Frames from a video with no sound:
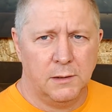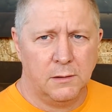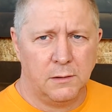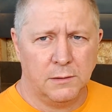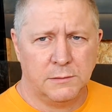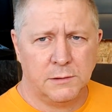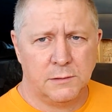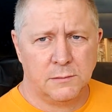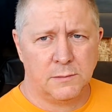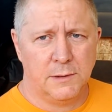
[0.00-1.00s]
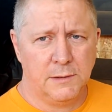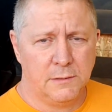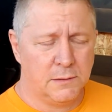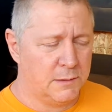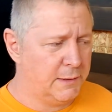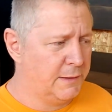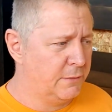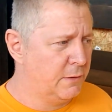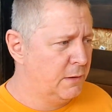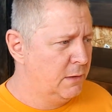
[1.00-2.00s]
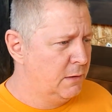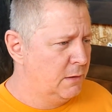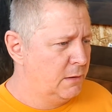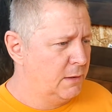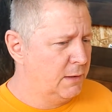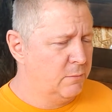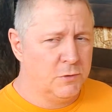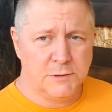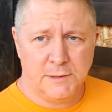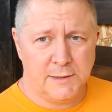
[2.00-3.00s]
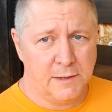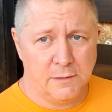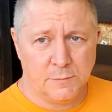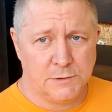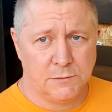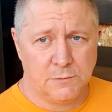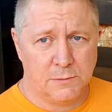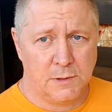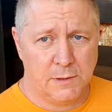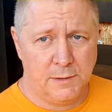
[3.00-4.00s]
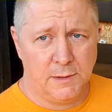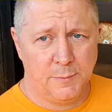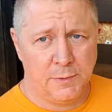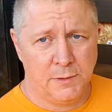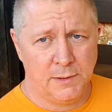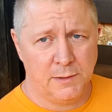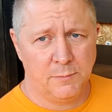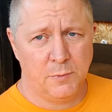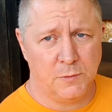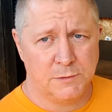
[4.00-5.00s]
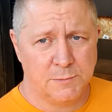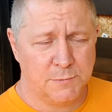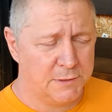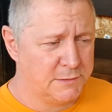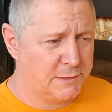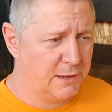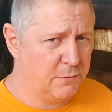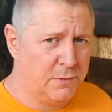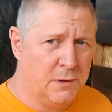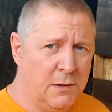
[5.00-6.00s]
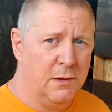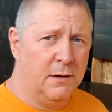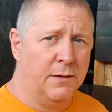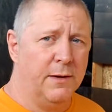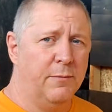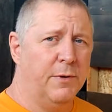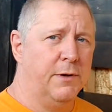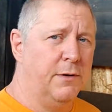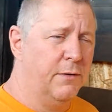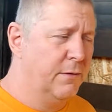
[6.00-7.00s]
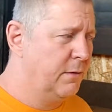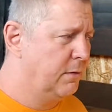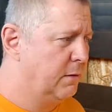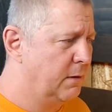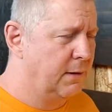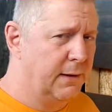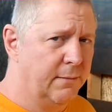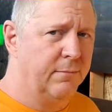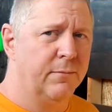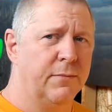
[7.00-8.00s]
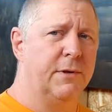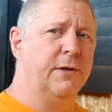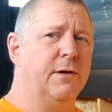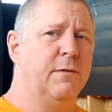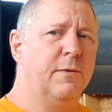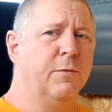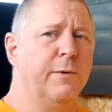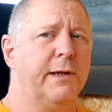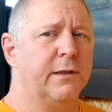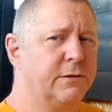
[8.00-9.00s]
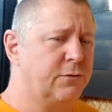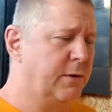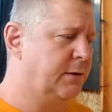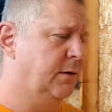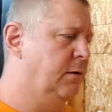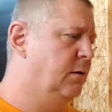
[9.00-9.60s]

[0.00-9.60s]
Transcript: haunt, right? And mostly, again, I'm still doing cleanup and pulling some things down that have been here that need to be reconstructed.